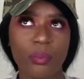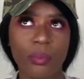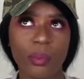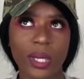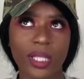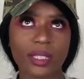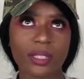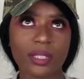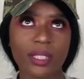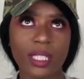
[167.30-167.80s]

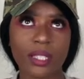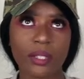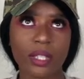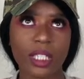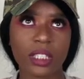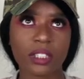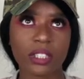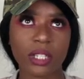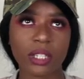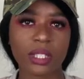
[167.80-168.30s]
Wednesday
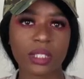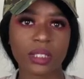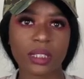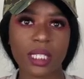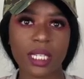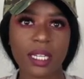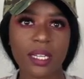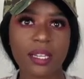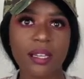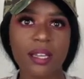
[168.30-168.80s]
or a
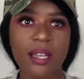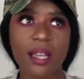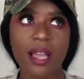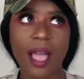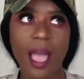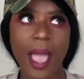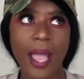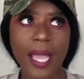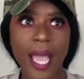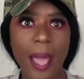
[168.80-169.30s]
Thursday.
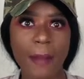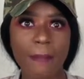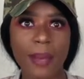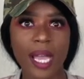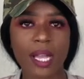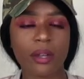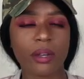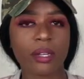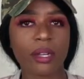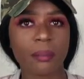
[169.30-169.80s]
I got
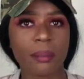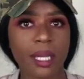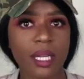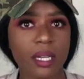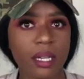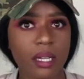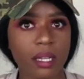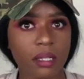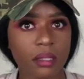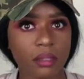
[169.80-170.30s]
back on a
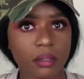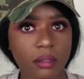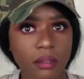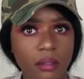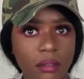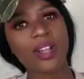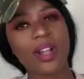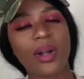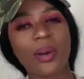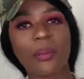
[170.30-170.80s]
Monday.
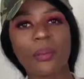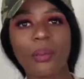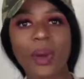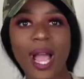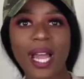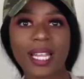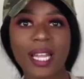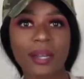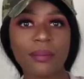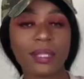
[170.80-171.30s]

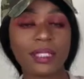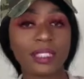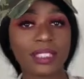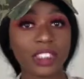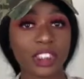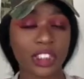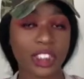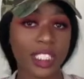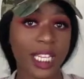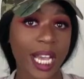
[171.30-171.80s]
While I was
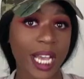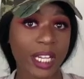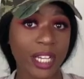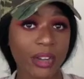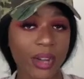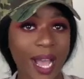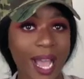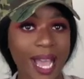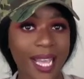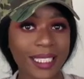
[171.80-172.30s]
in
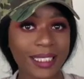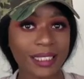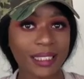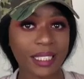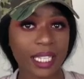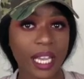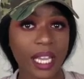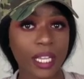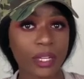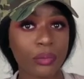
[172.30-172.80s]
Chicago, I
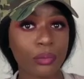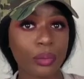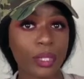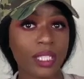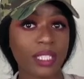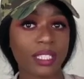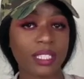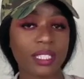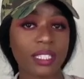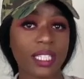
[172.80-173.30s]
stayed
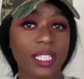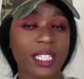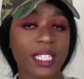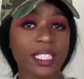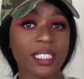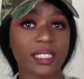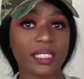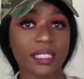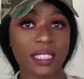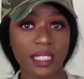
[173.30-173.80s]
with the
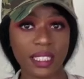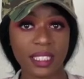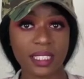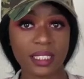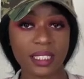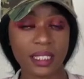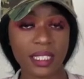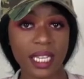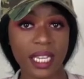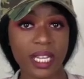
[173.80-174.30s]

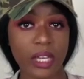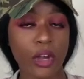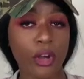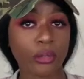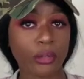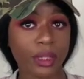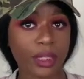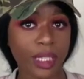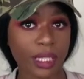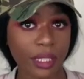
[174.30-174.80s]
extended stay
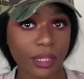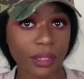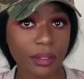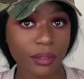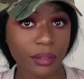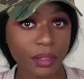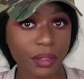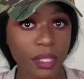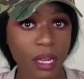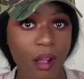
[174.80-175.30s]

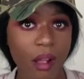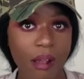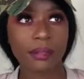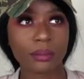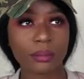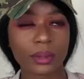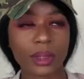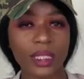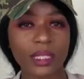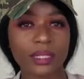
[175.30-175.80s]
hotel.
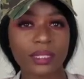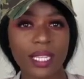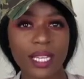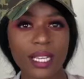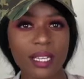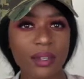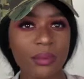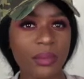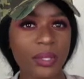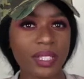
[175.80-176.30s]
With
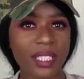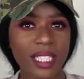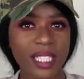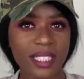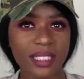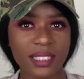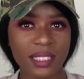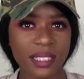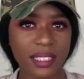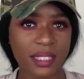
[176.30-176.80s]
staying with the
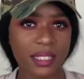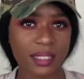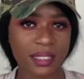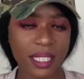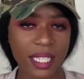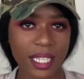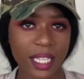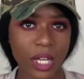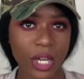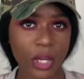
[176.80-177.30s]
extended
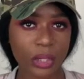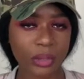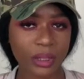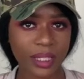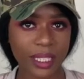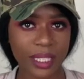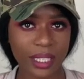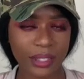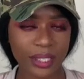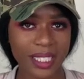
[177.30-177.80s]
stay
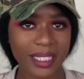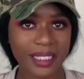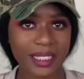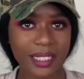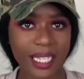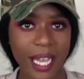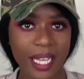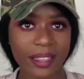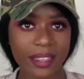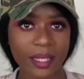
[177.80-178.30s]
hotel,
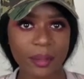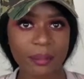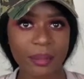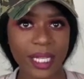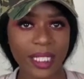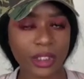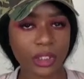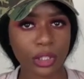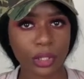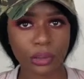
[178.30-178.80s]
it's not the
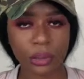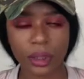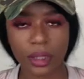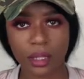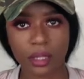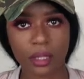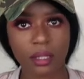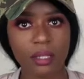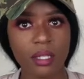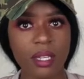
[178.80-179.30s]
best
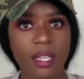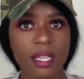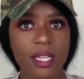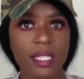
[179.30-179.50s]
hotel.